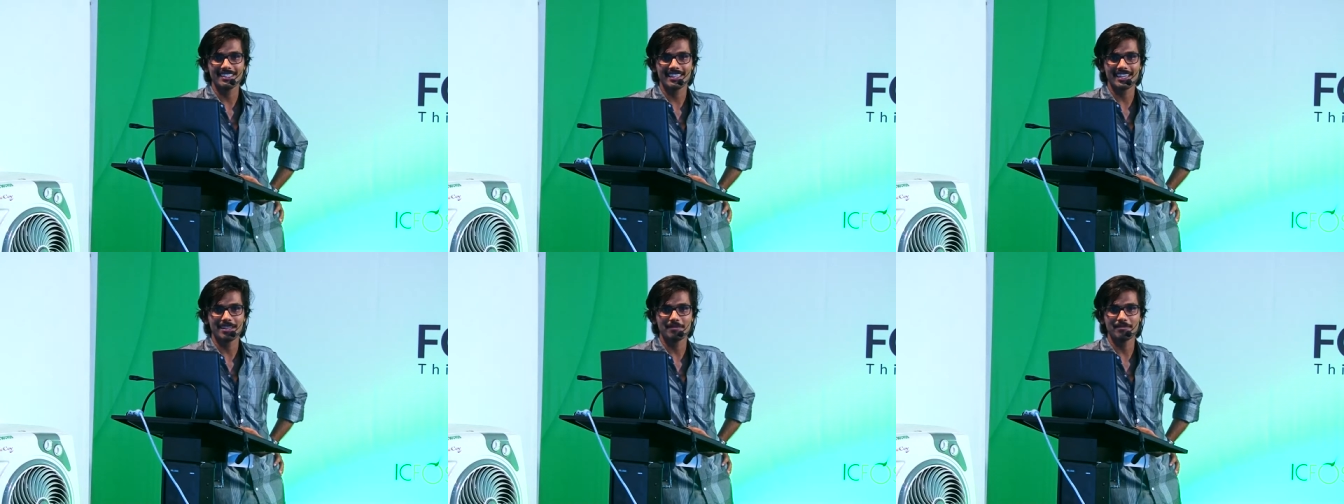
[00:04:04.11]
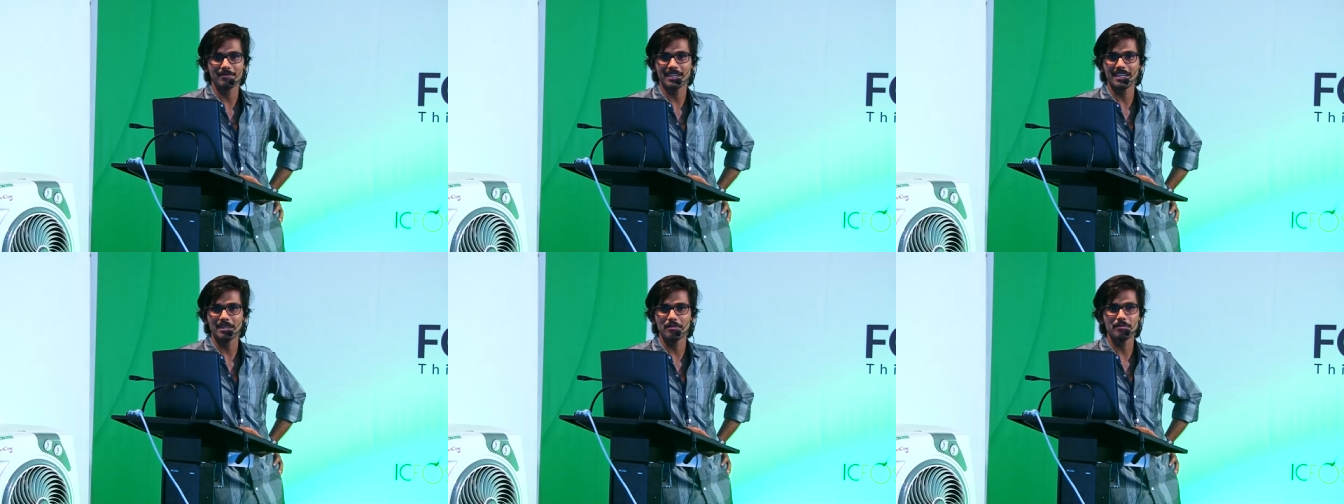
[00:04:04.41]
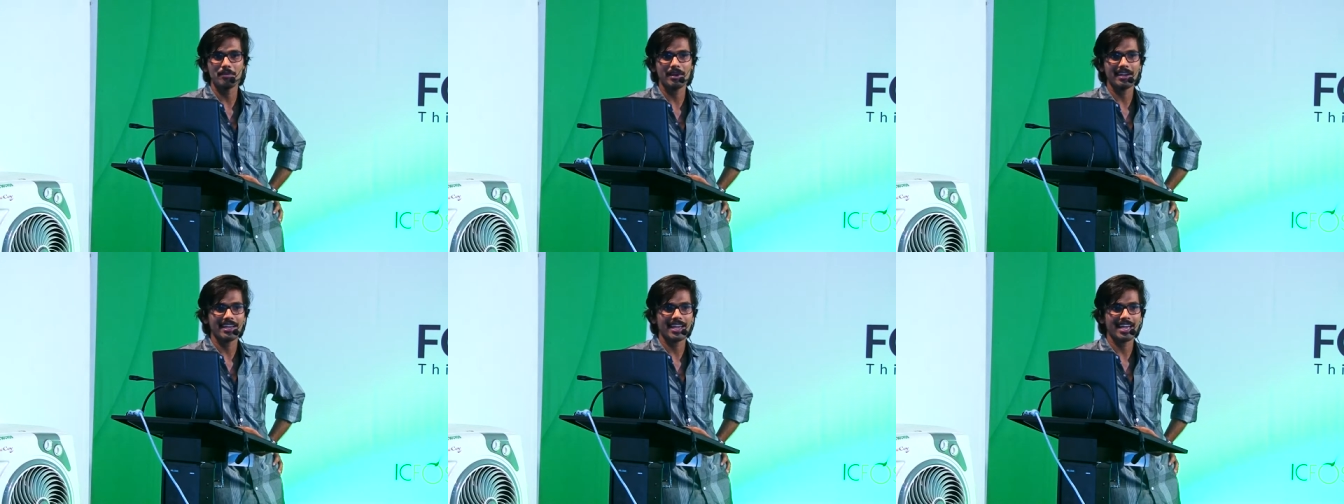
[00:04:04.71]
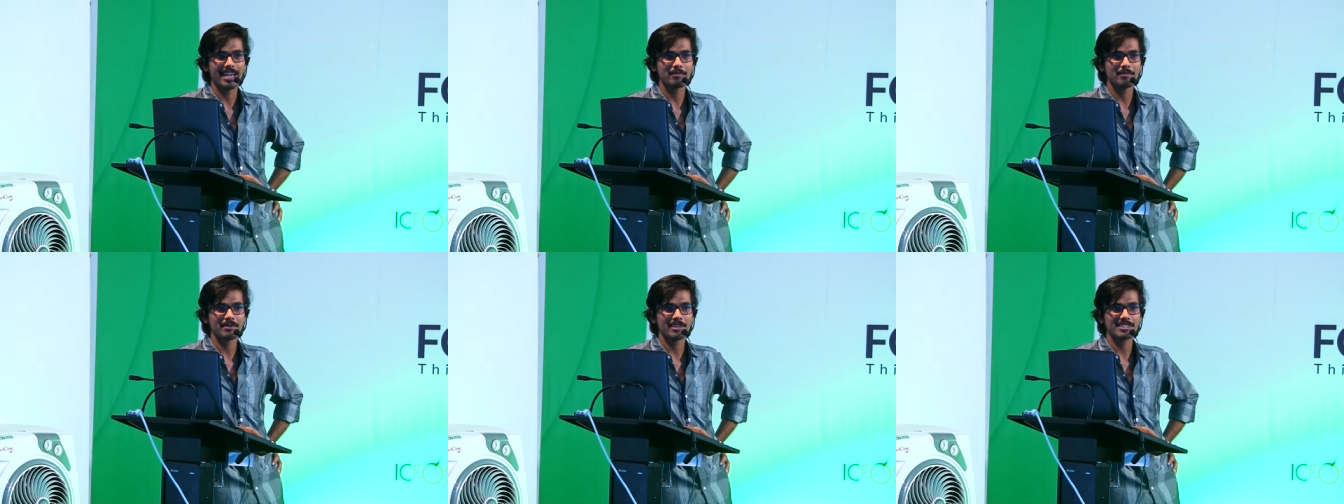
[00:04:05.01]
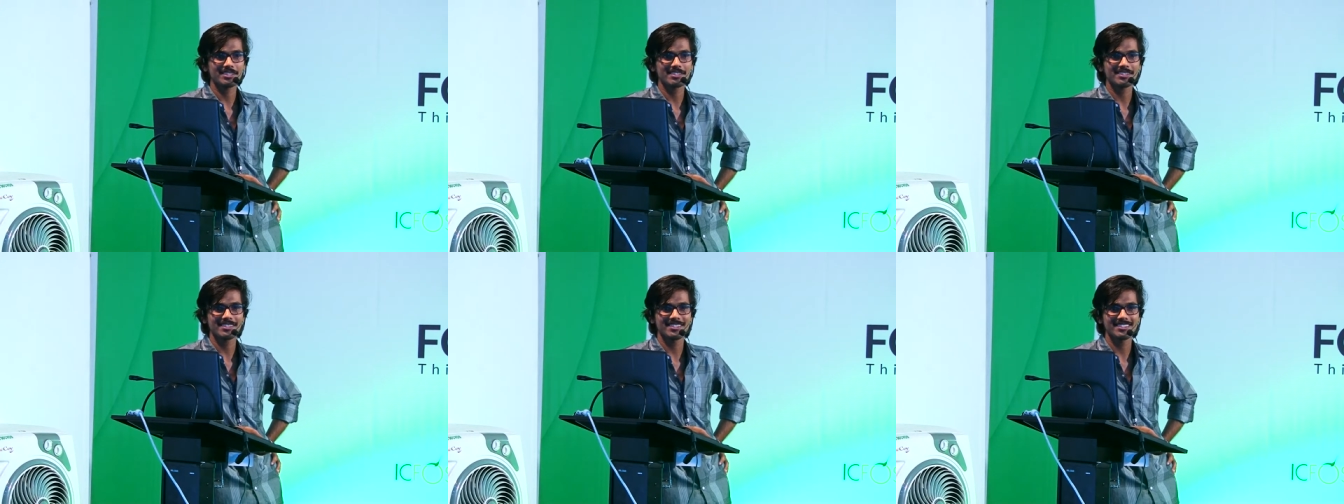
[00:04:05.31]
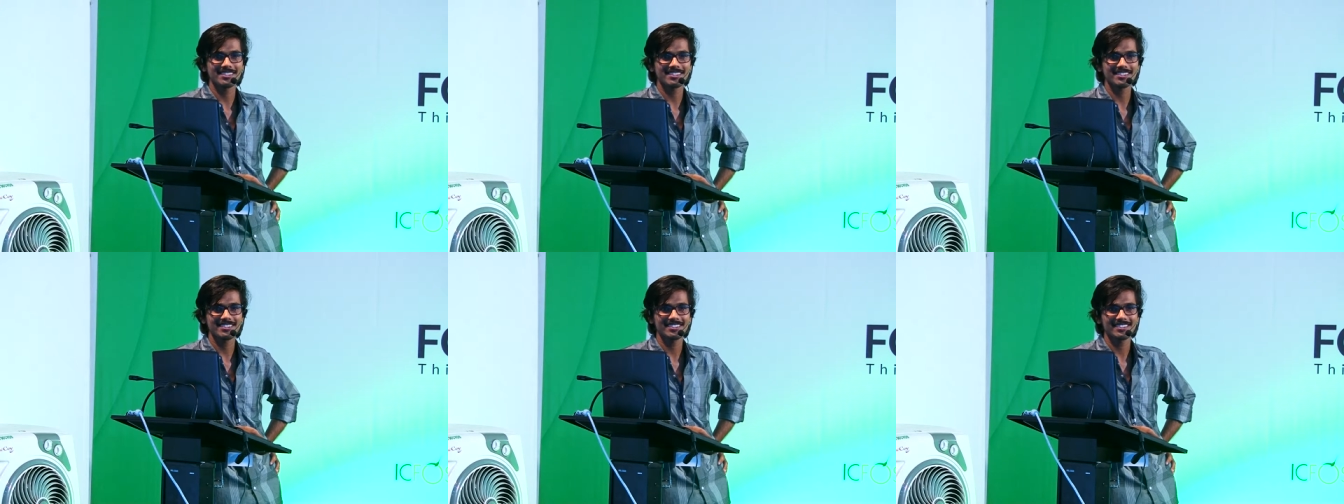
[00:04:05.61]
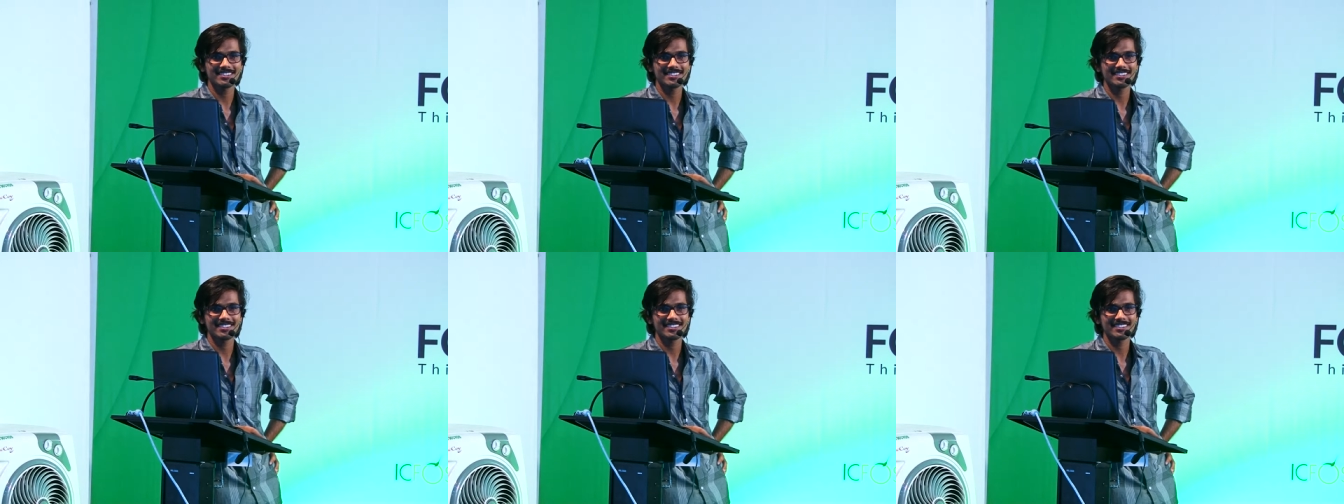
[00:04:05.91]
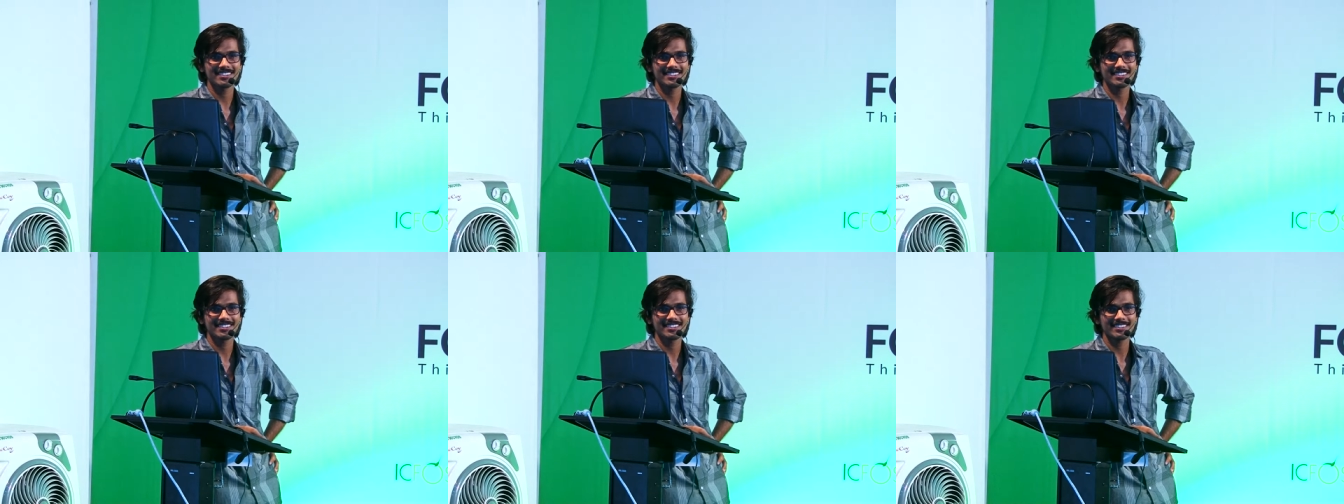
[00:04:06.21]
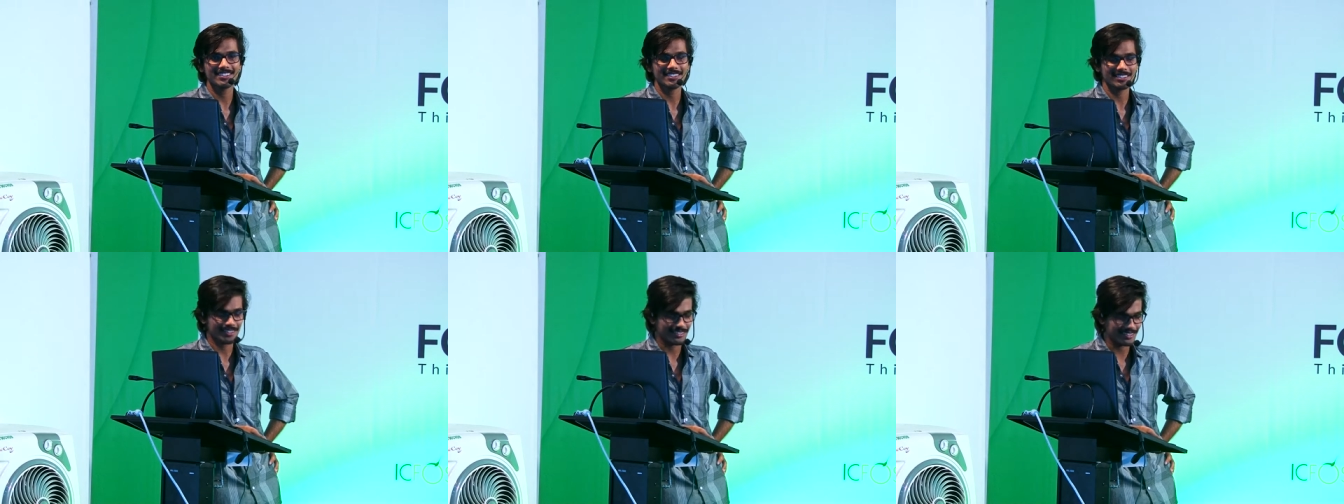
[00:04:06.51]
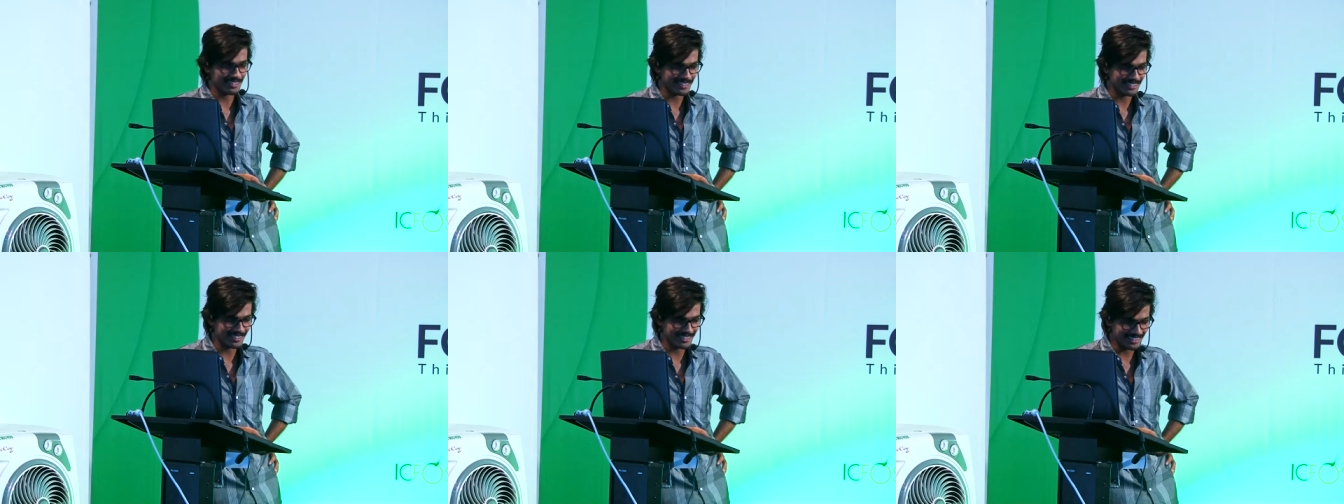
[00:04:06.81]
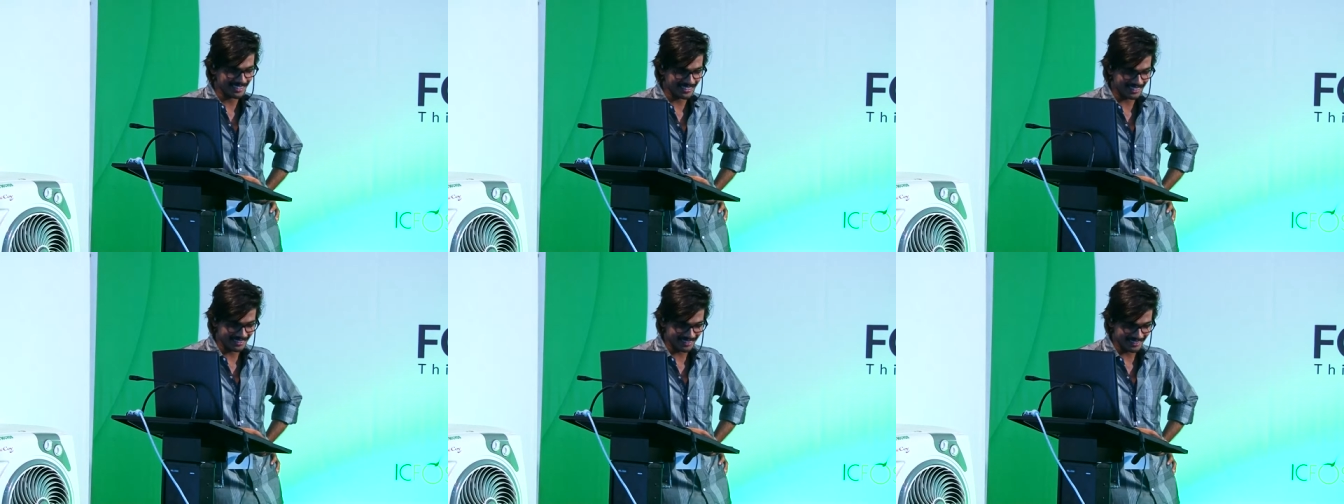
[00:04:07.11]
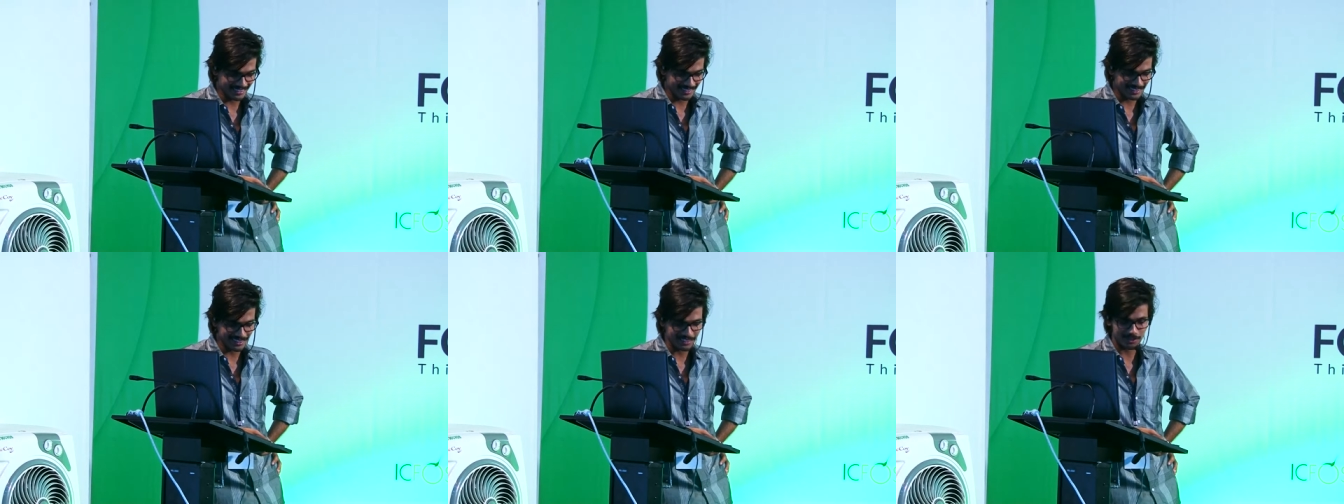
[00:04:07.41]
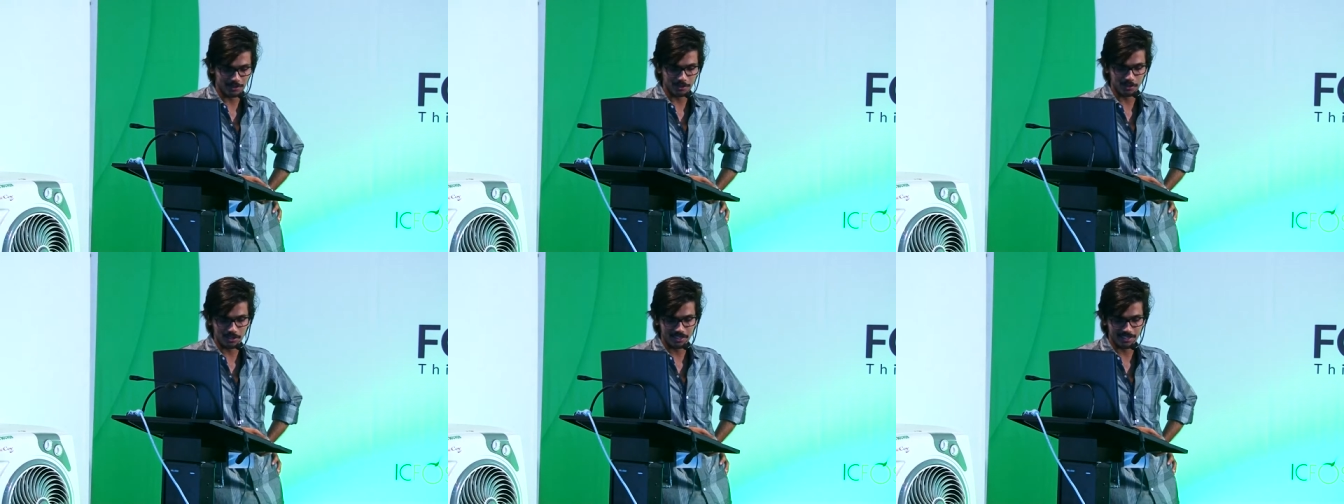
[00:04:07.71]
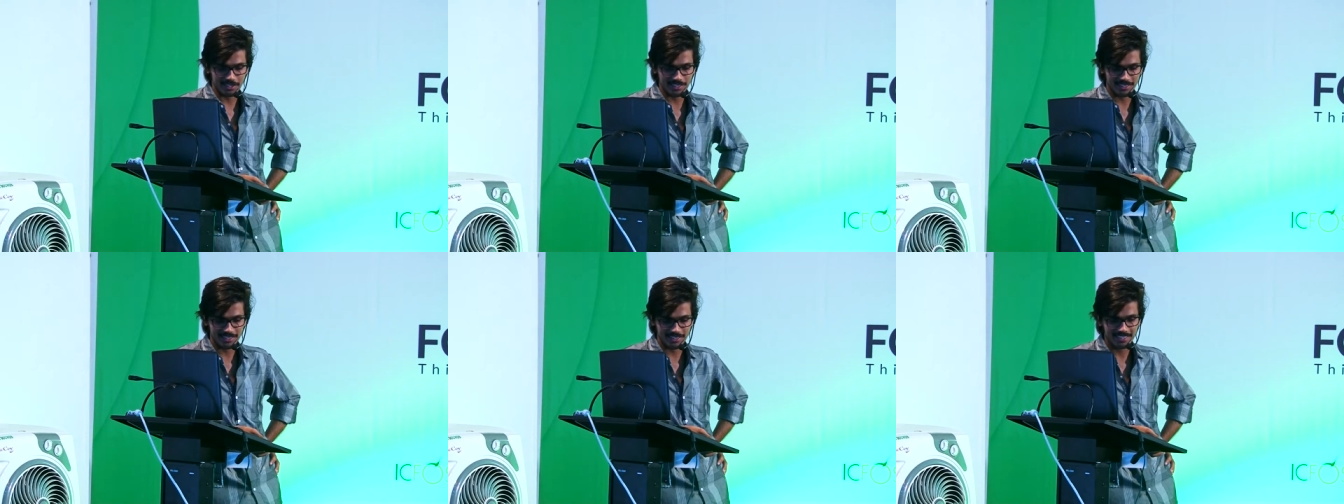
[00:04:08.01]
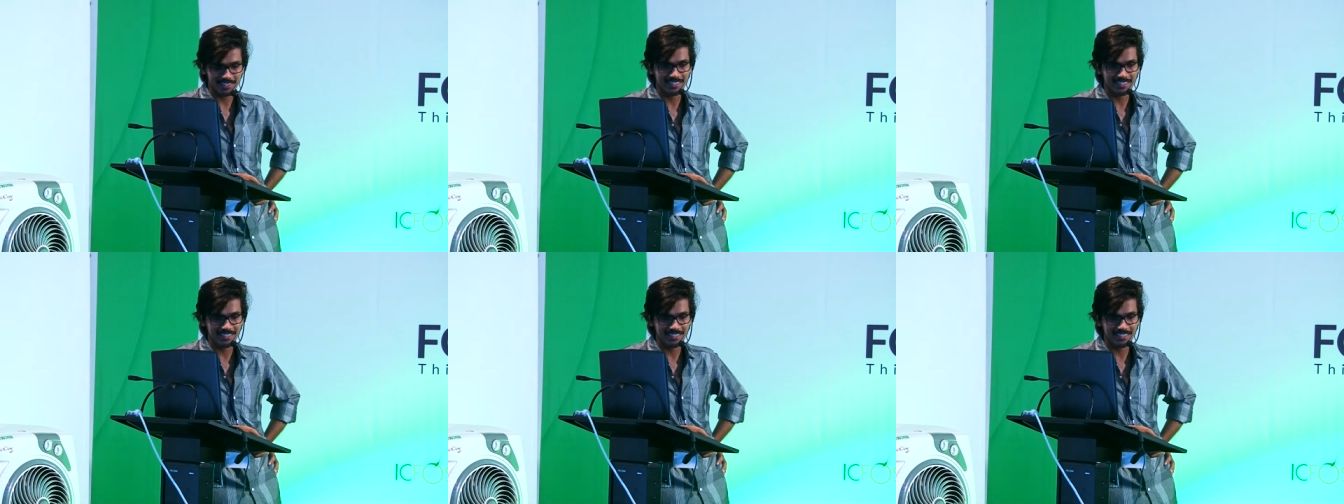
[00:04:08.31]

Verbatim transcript: can money buy happiness? You know, that's a great question.